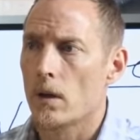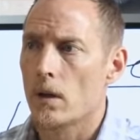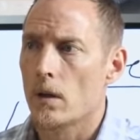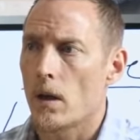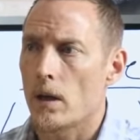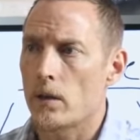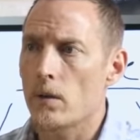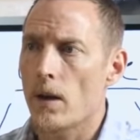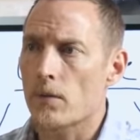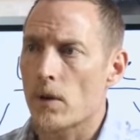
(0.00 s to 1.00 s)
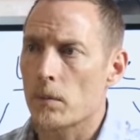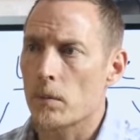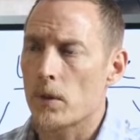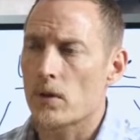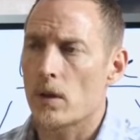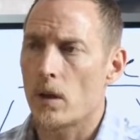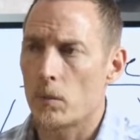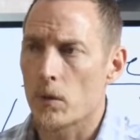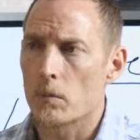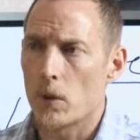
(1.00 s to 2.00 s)
I do have supplements that help
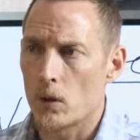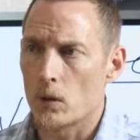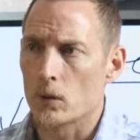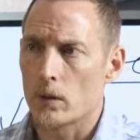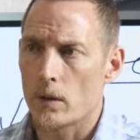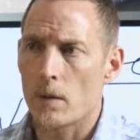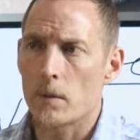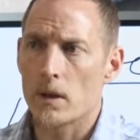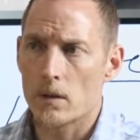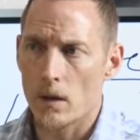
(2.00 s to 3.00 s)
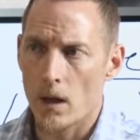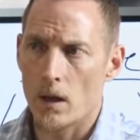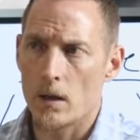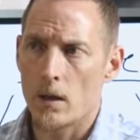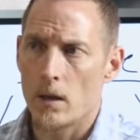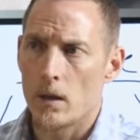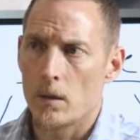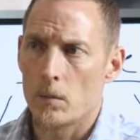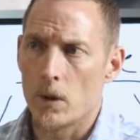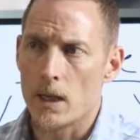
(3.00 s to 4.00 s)
with mold, that being said,
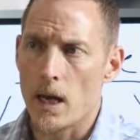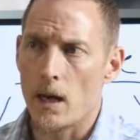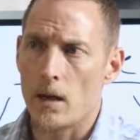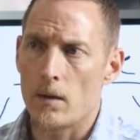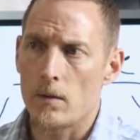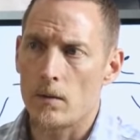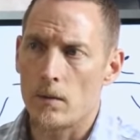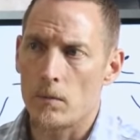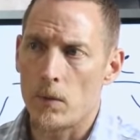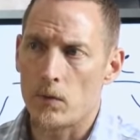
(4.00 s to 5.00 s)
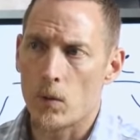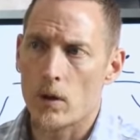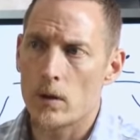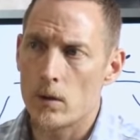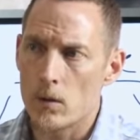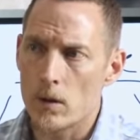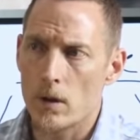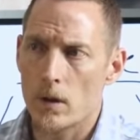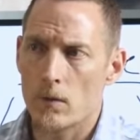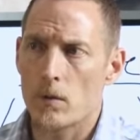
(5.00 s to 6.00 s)
but again, before you used any
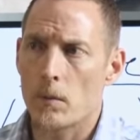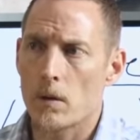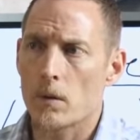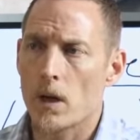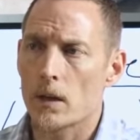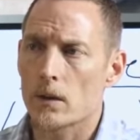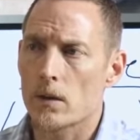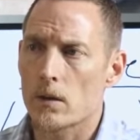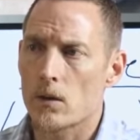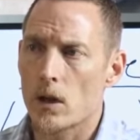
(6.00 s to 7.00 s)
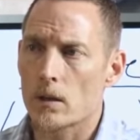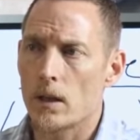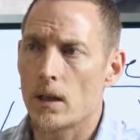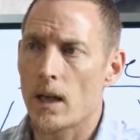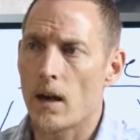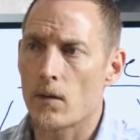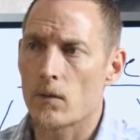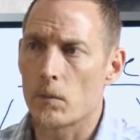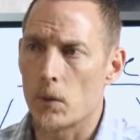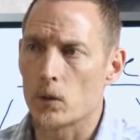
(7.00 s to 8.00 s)
of them, I would highly suggest getting out of the
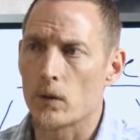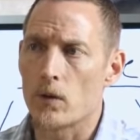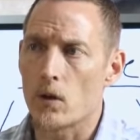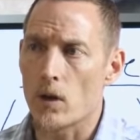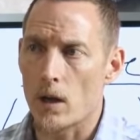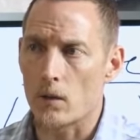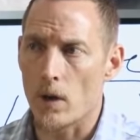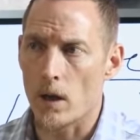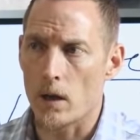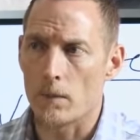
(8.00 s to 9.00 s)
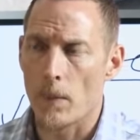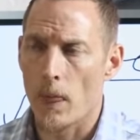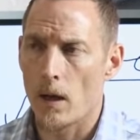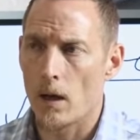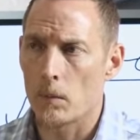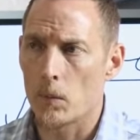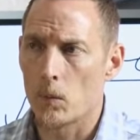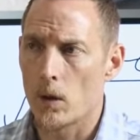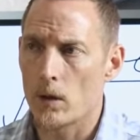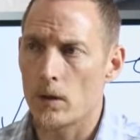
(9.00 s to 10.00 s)
mold if you're not already. Um,
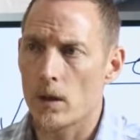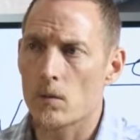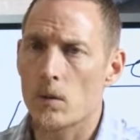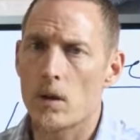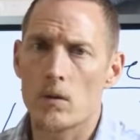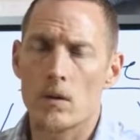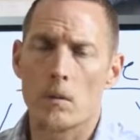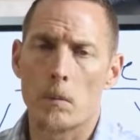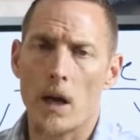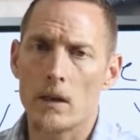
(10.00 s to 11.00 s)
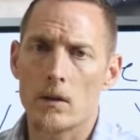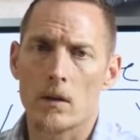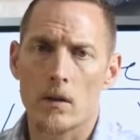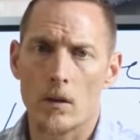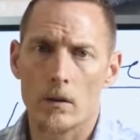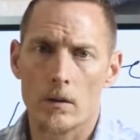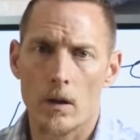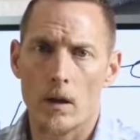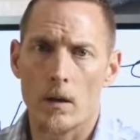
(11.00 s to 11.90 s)
one of the things we use is a binder called uh,